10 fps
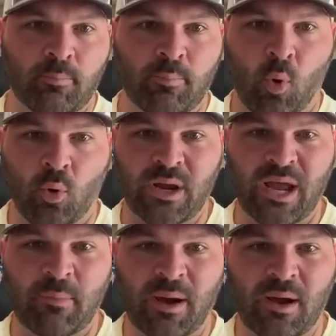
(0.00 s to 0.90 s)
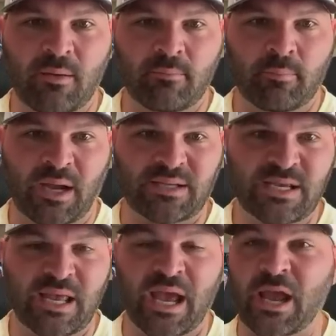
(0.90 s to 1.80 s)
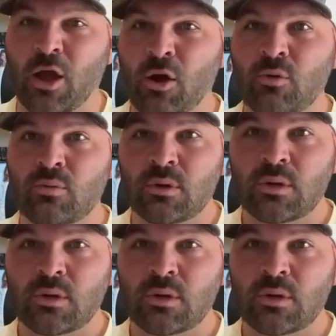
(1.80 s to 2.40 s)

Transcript: Poirier by TKO